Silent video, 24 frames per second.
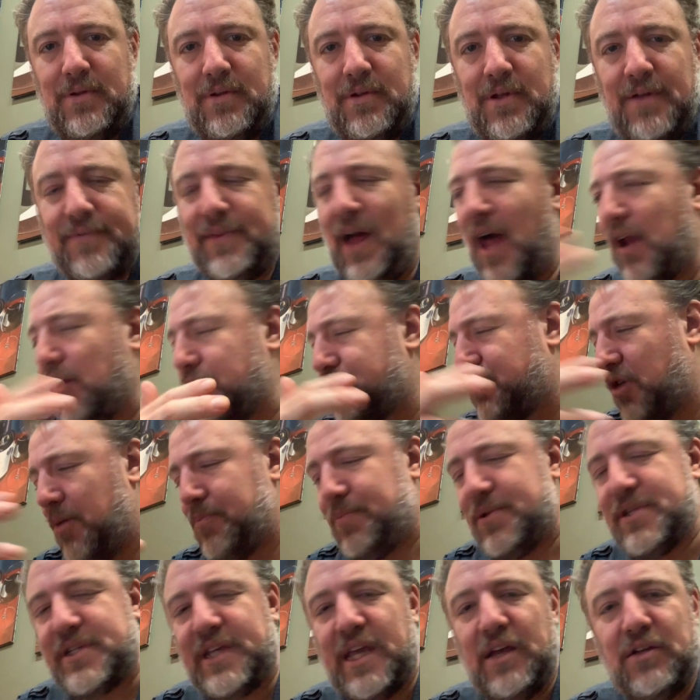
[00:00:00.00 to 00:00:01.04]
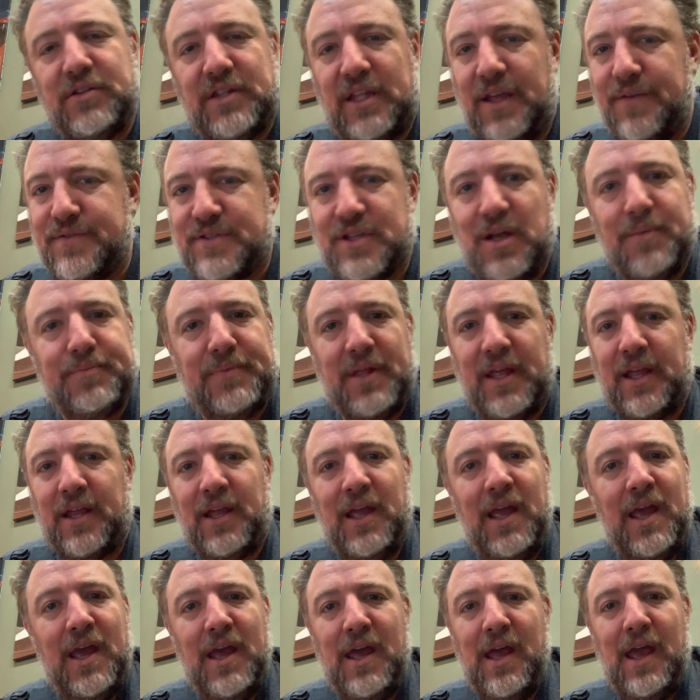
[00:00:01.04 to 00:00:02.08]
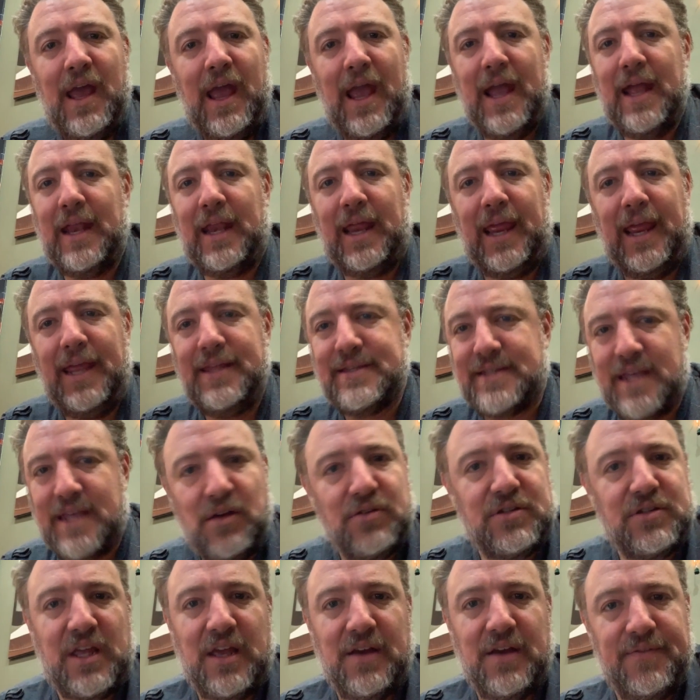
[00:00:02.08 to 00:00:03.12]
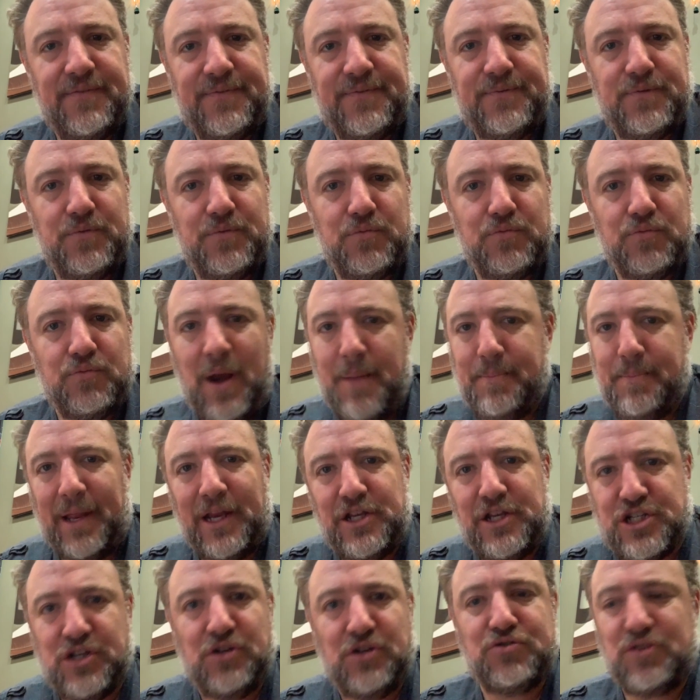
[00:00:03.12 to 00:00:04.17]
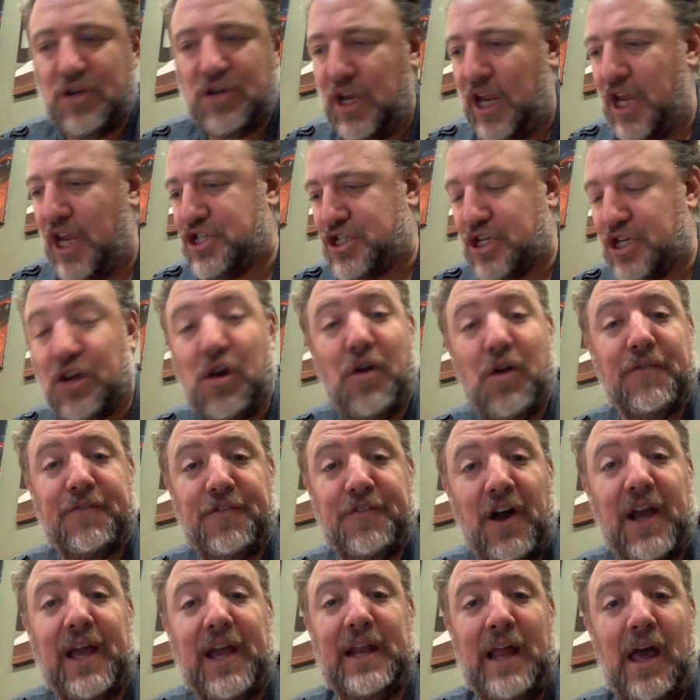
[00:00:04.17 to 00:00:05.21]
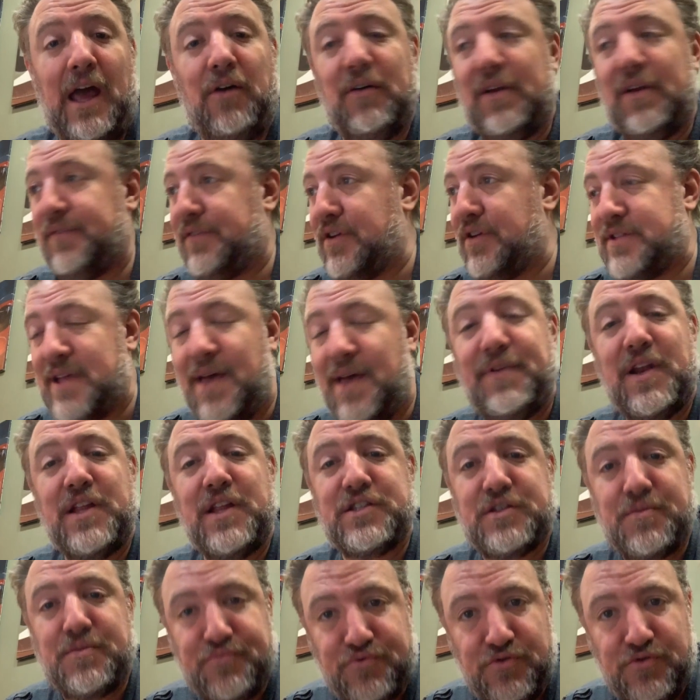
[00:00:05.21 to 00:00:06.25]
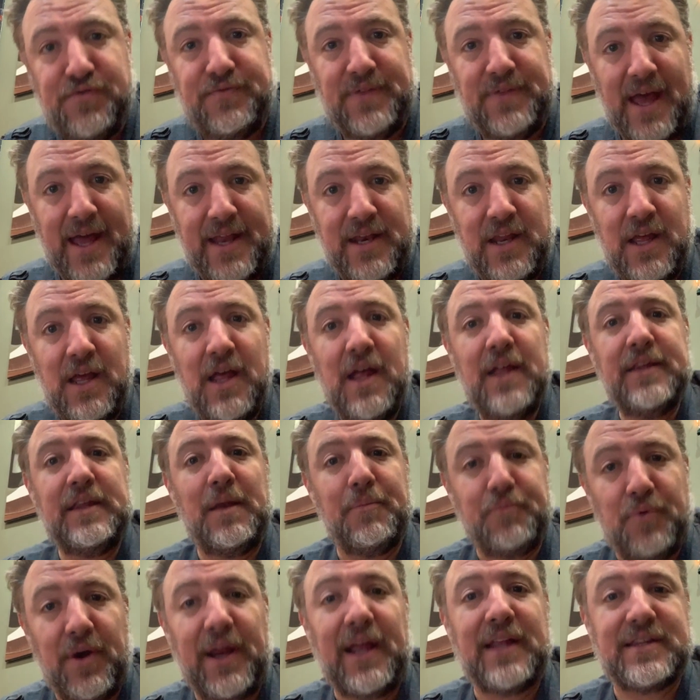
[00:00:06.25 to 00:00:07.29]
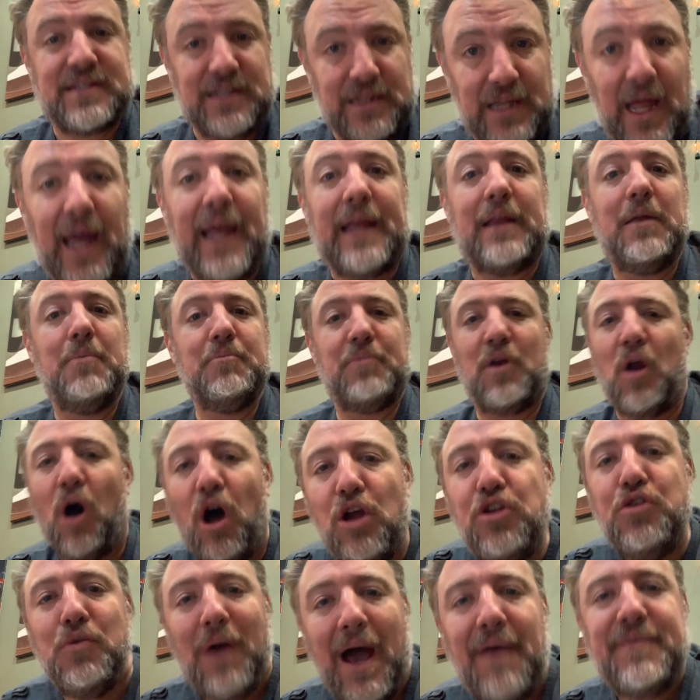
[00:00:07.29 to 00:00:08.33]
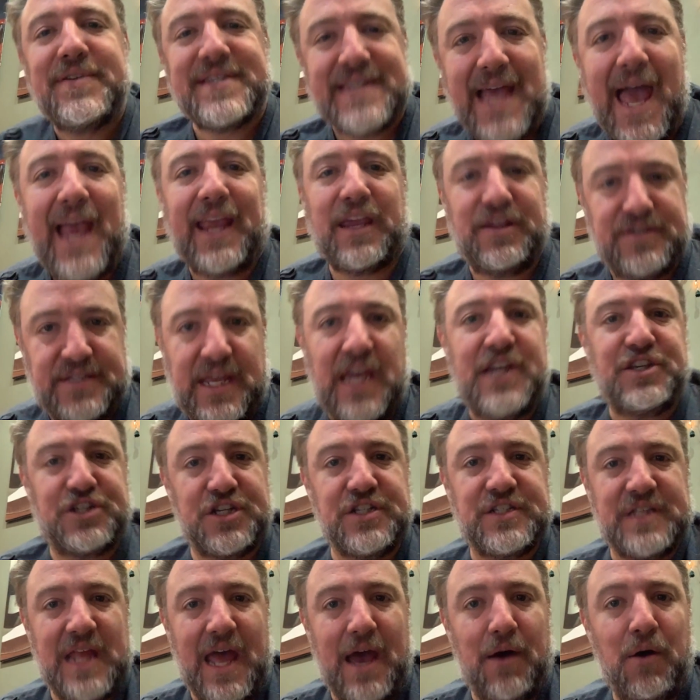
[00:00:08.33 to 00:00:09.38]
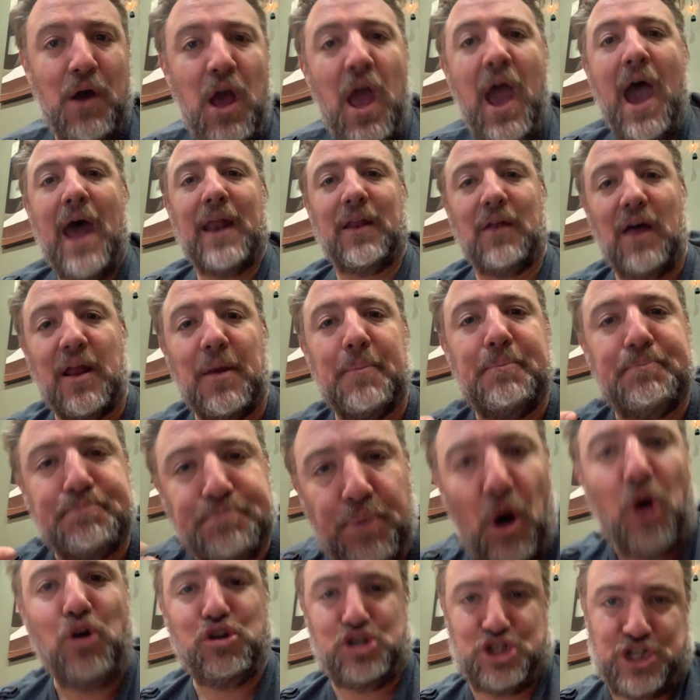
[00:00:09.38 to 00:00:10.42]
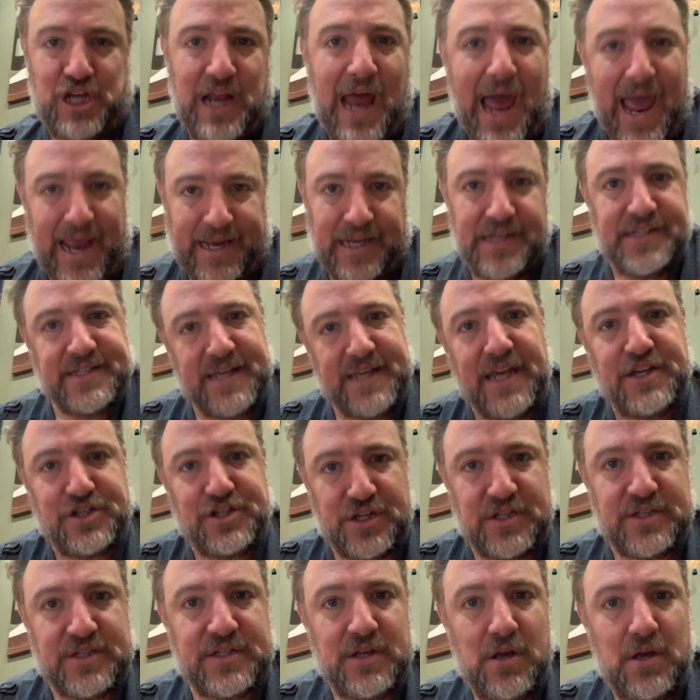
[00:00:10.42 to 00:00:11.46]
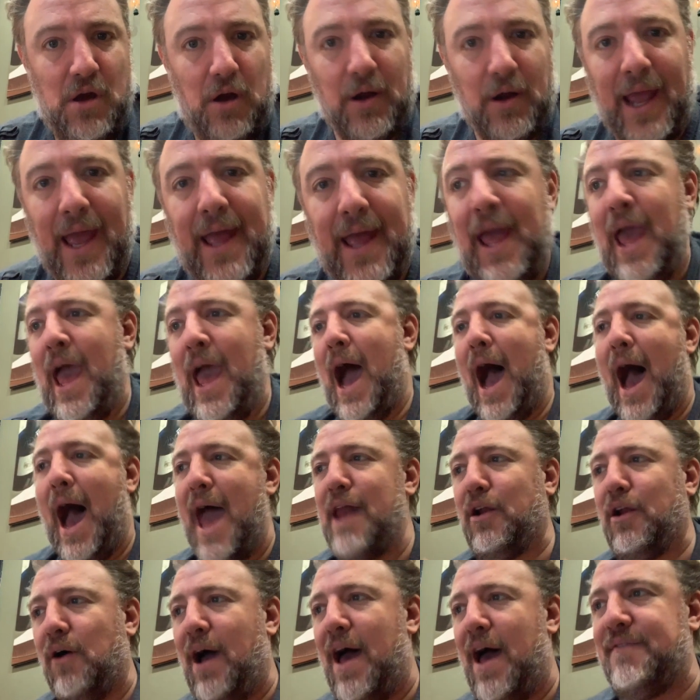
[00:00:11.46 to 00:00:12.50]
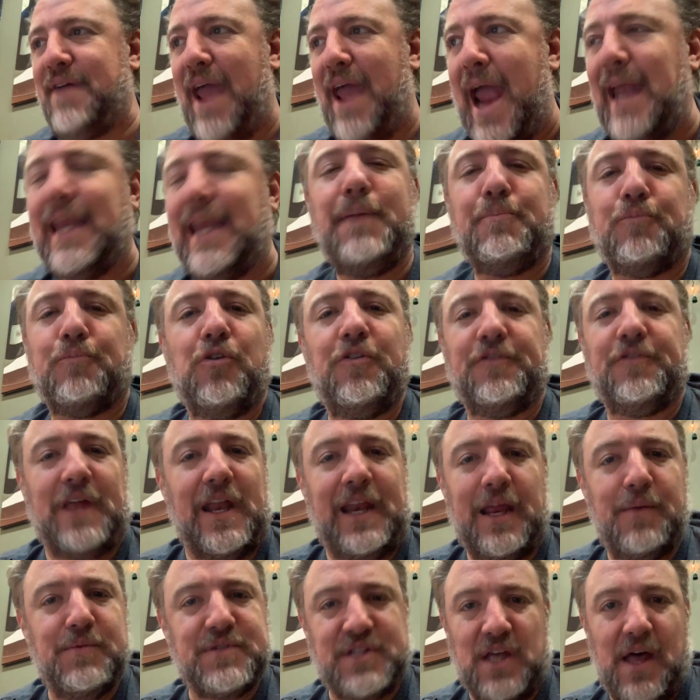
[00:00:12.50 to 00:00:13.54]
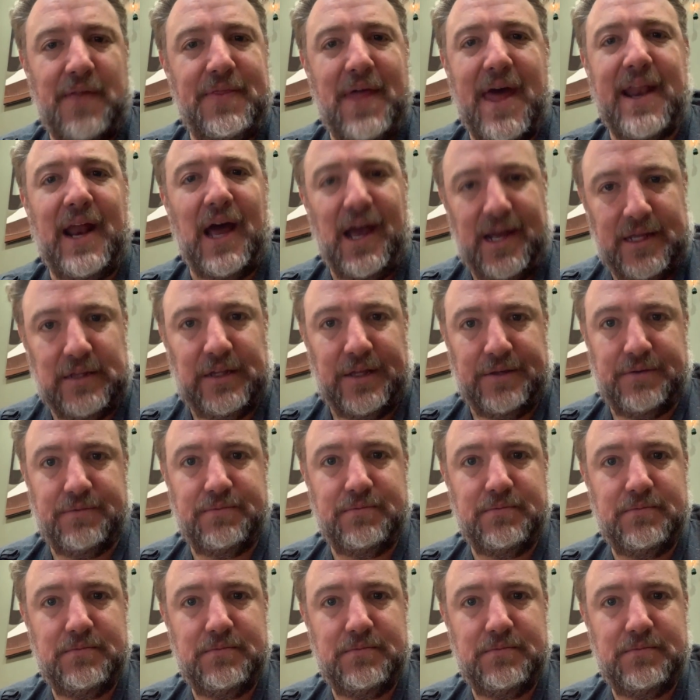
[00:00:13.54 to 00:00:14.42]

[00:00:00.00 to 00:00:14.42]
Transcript: If Donald Trump is guilty of something and he's guilty of raping children, he should go to fucking hell. And if there's evidence to prove that, then bring it to light. But all you have is accusations now, and a lot of bullshit accusations, okay? I don't have any proof that he was on that island.